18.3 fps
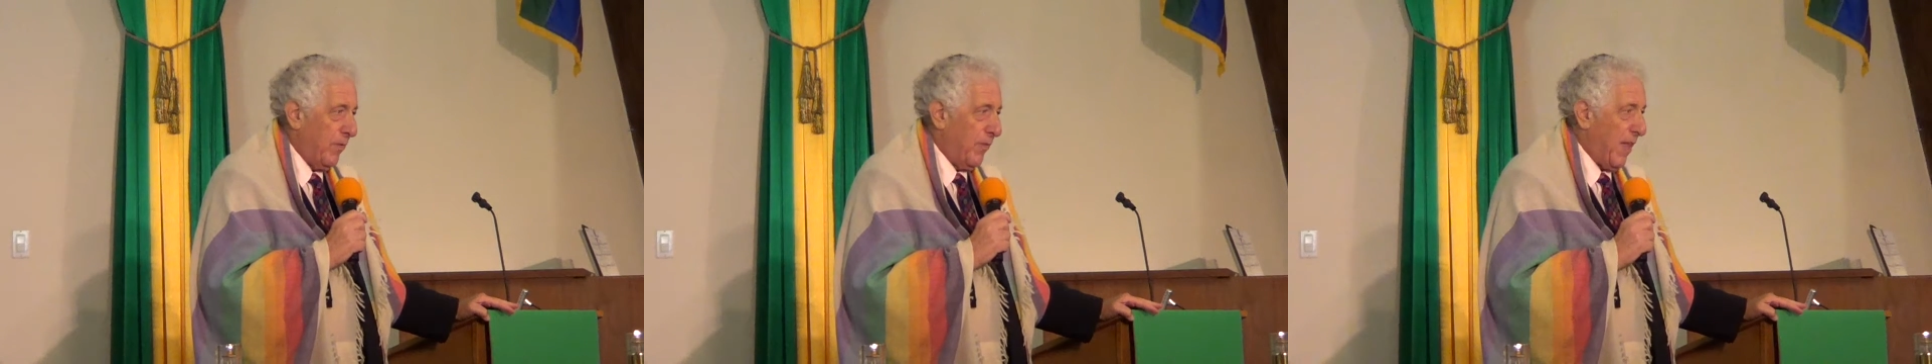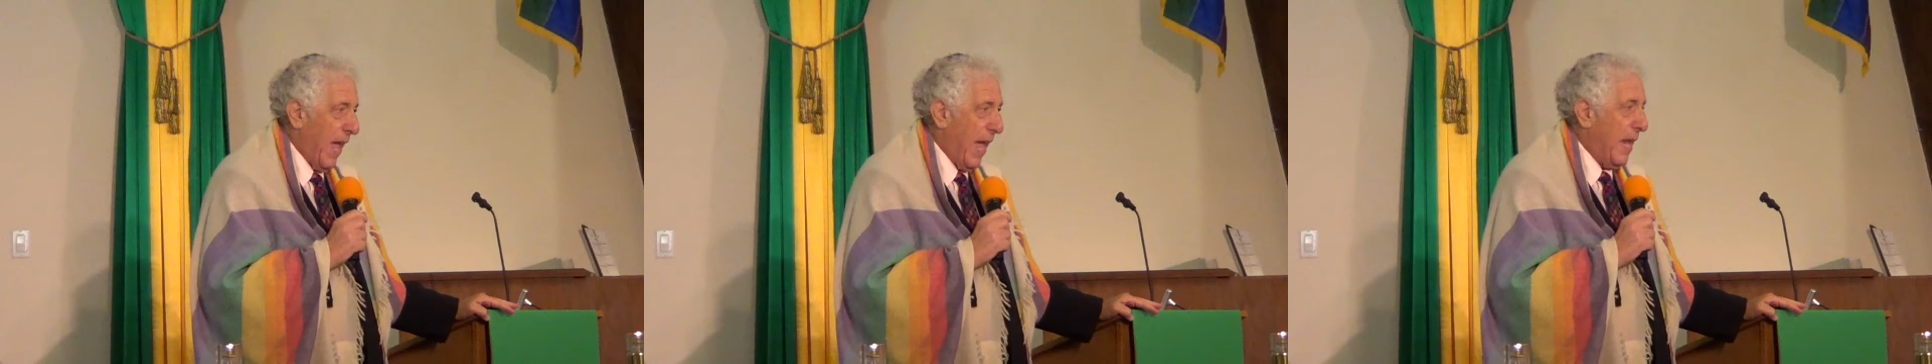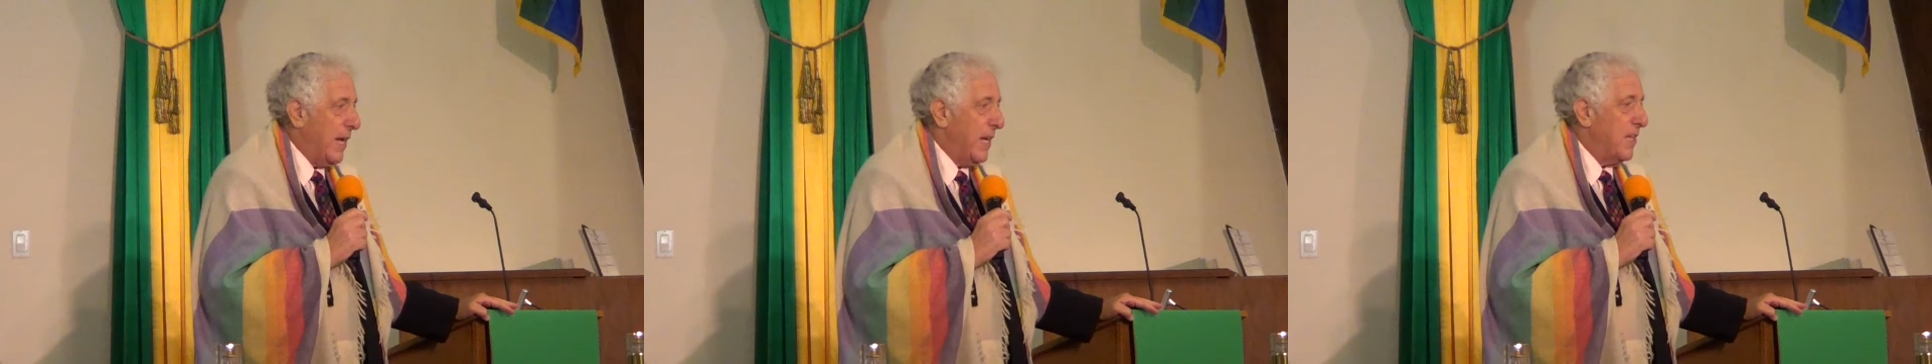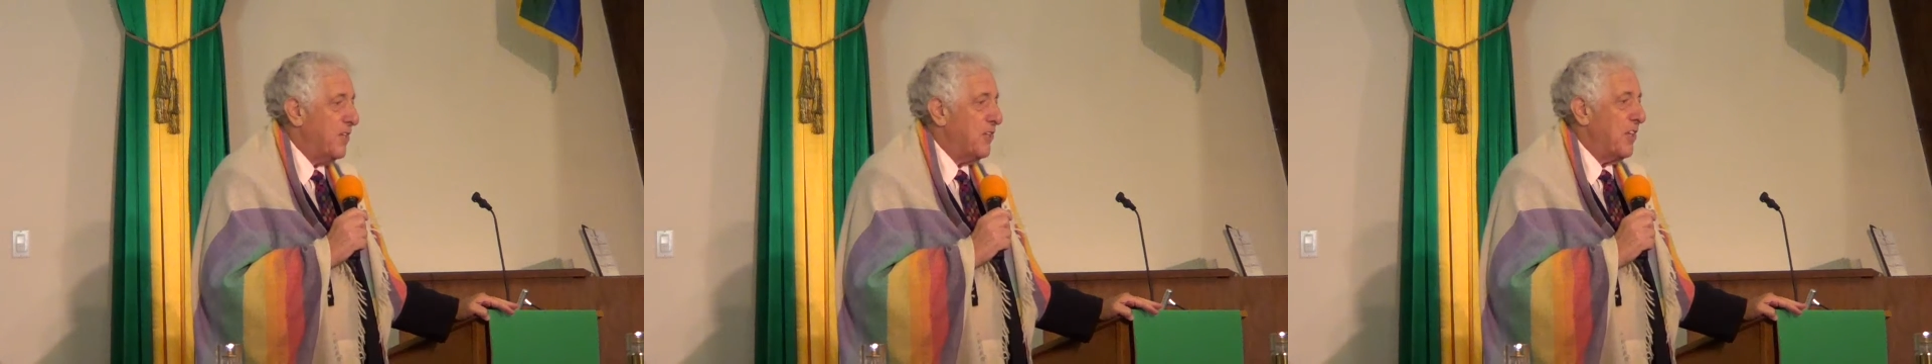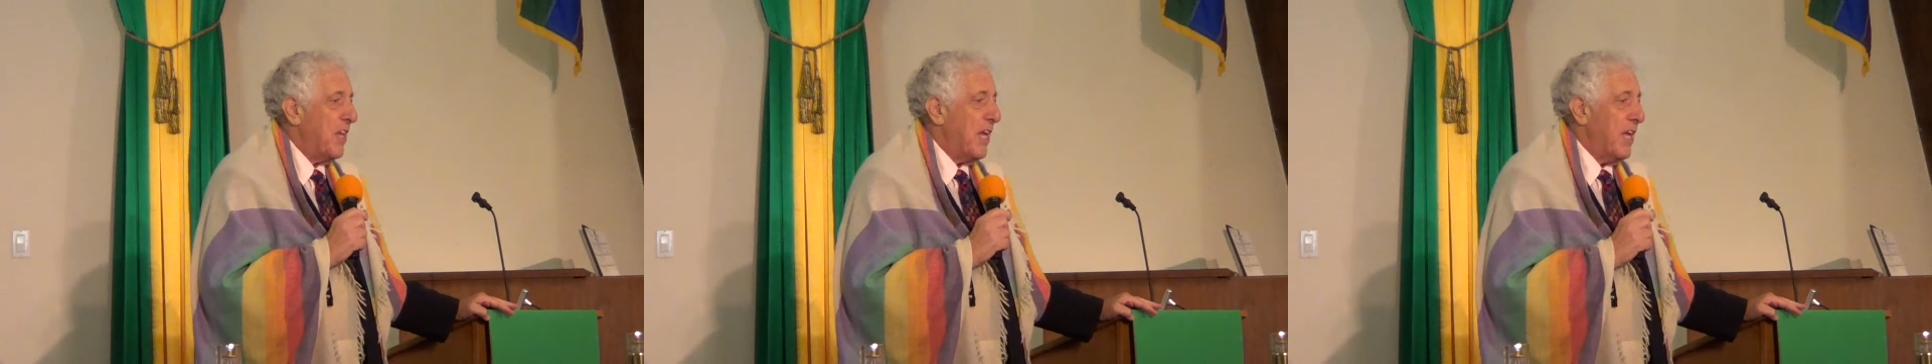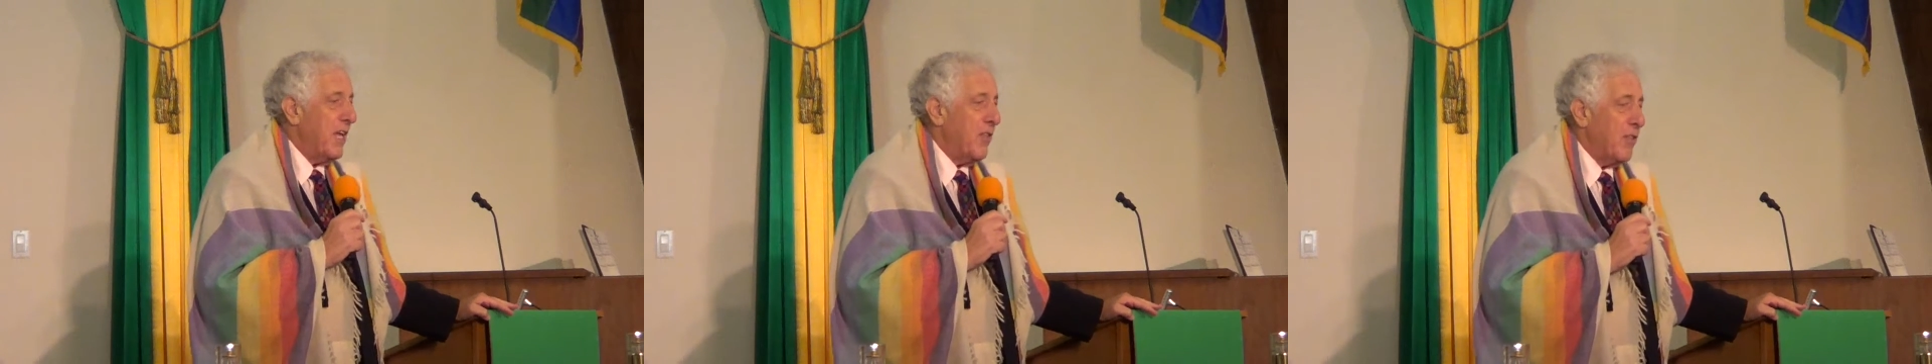That is
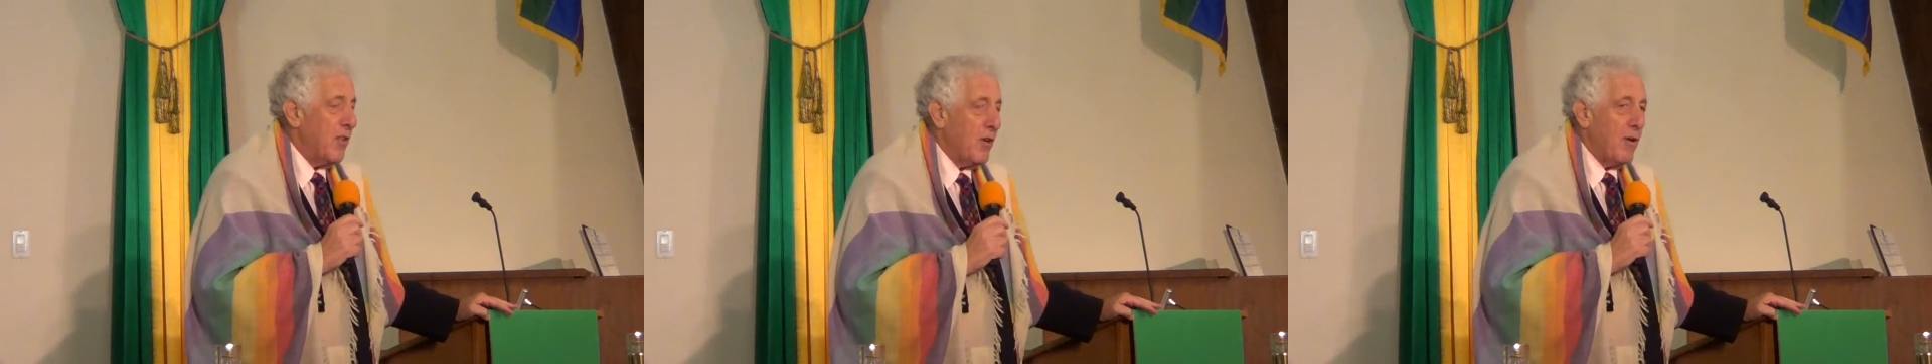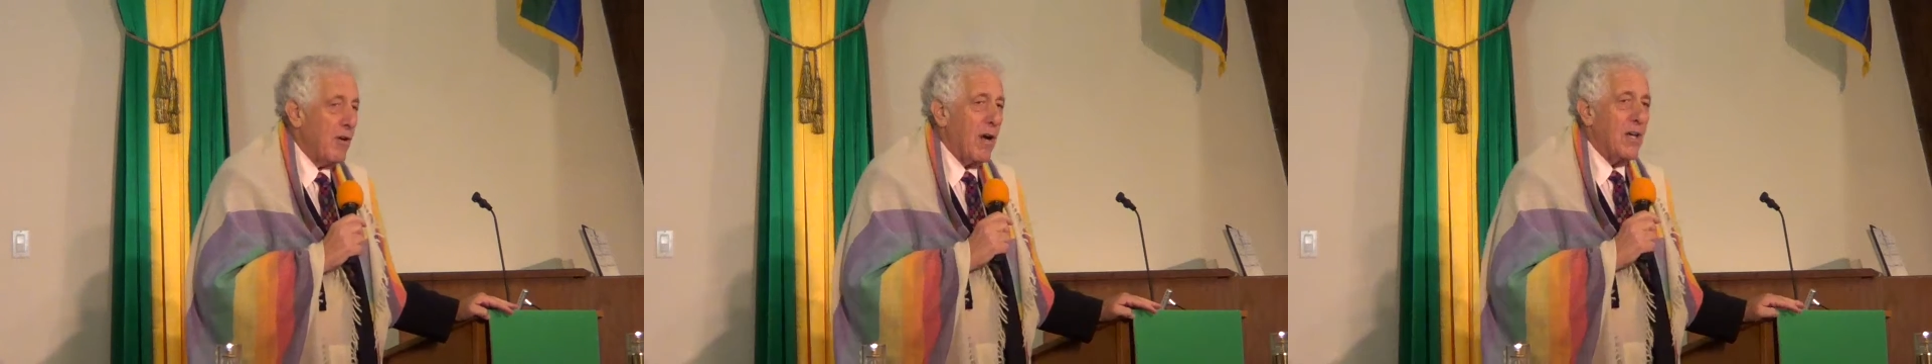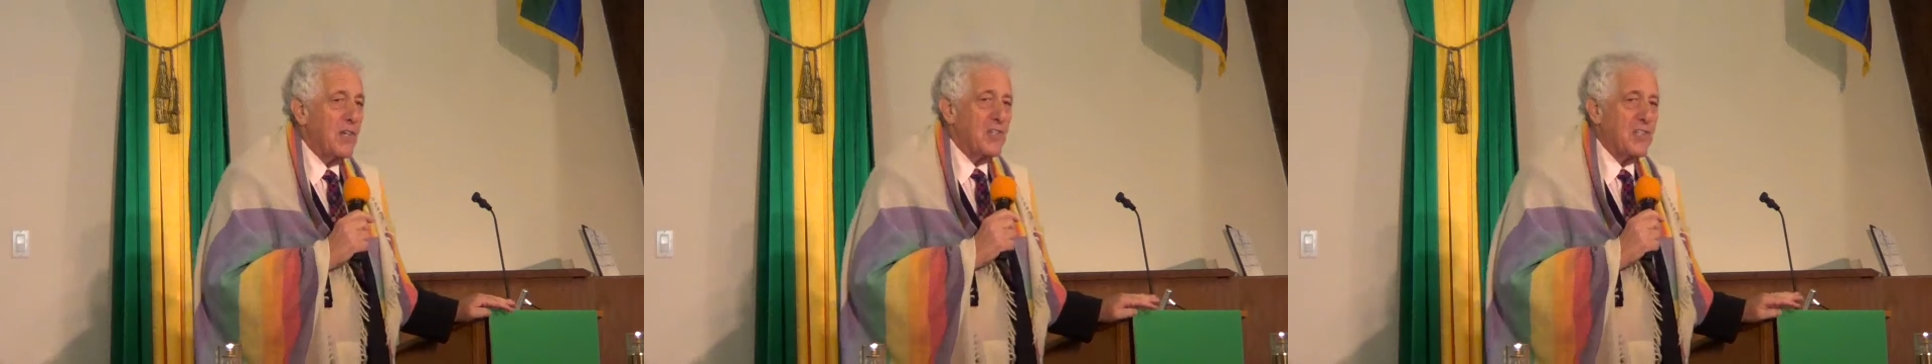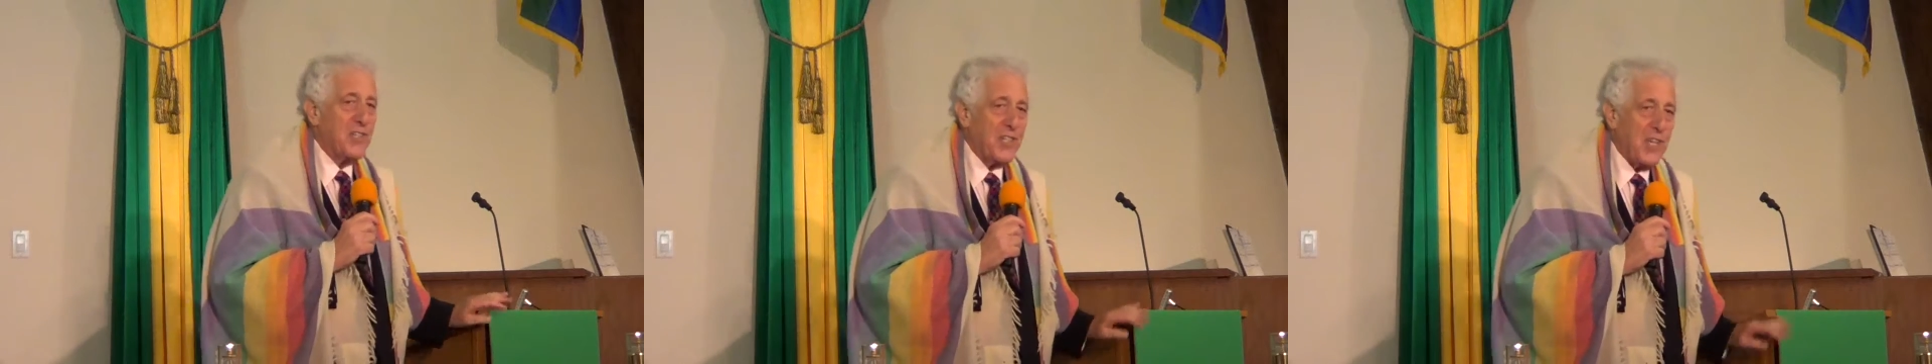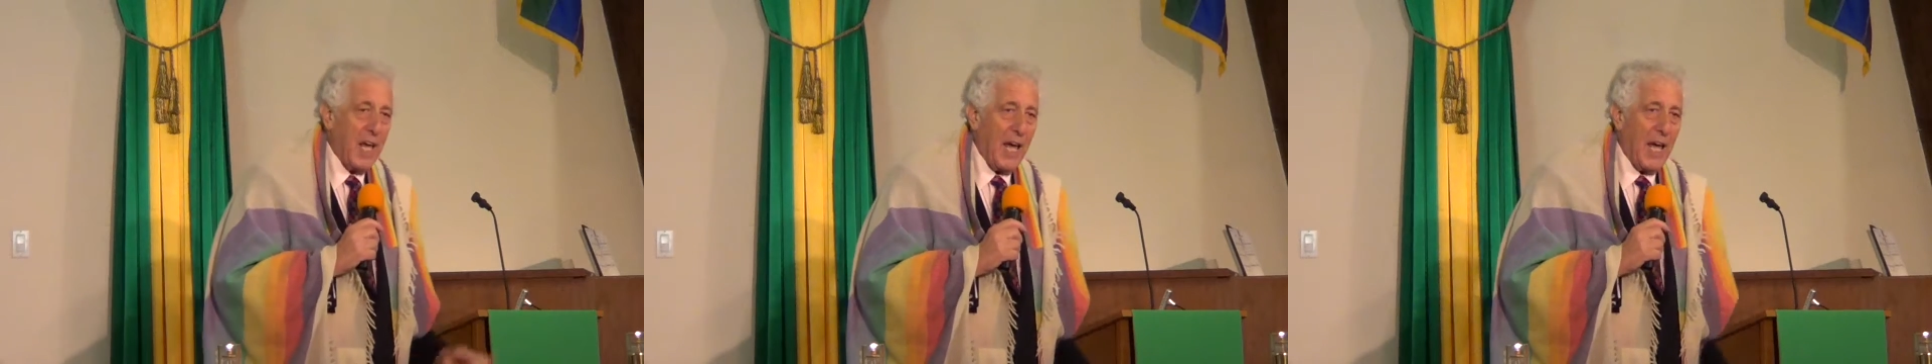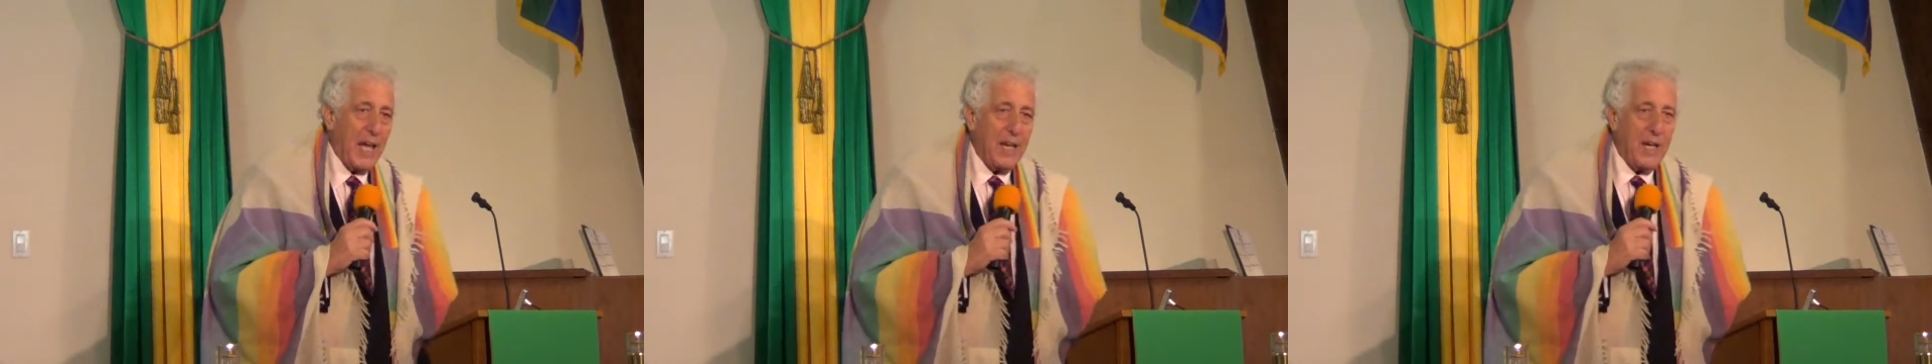either a
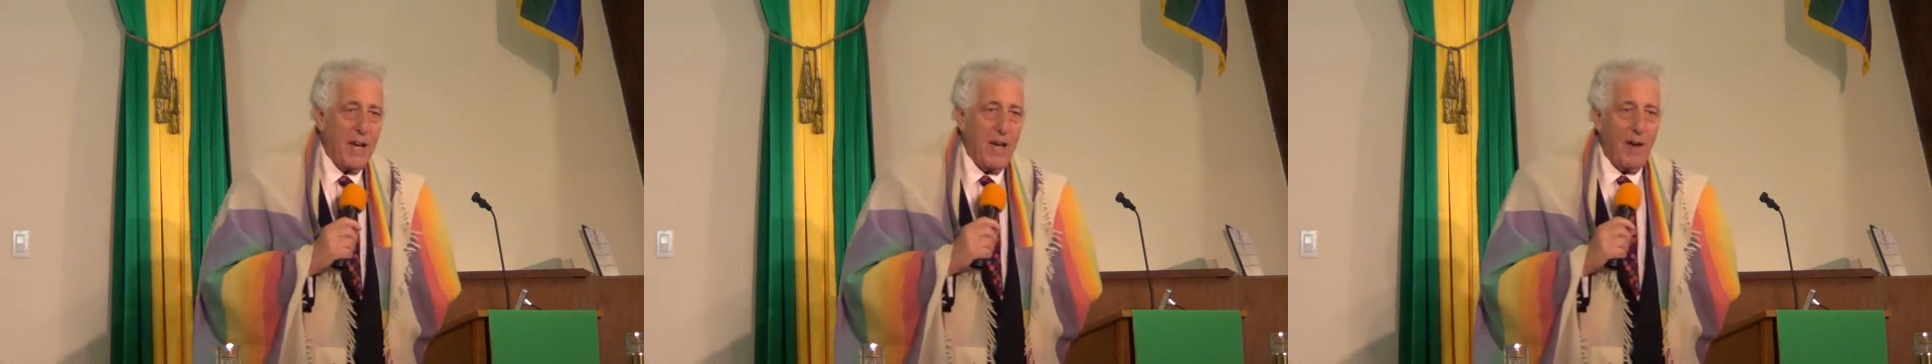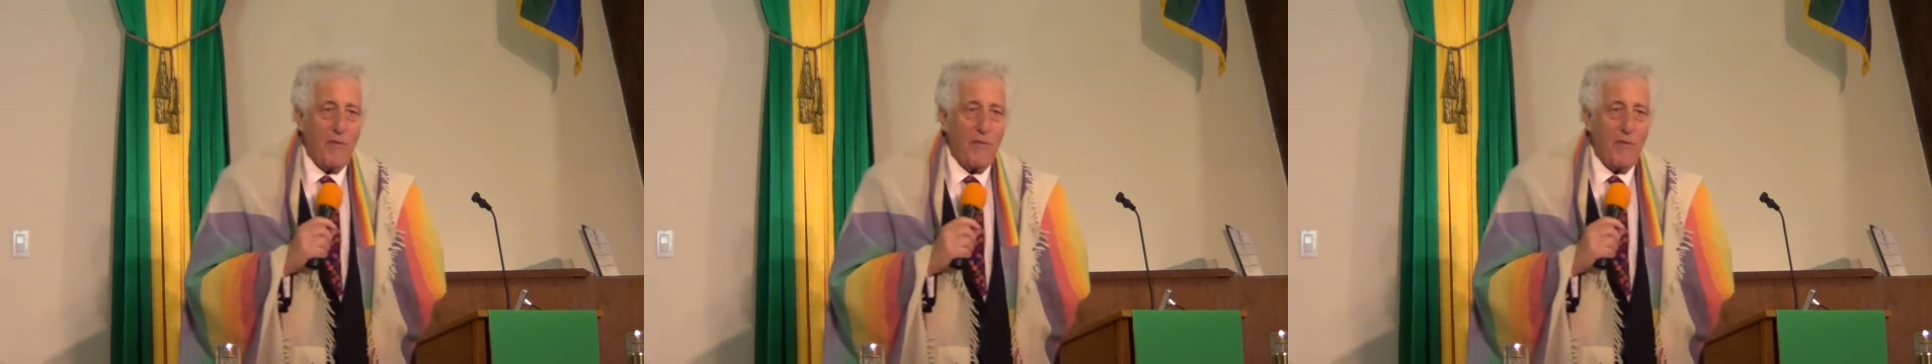sign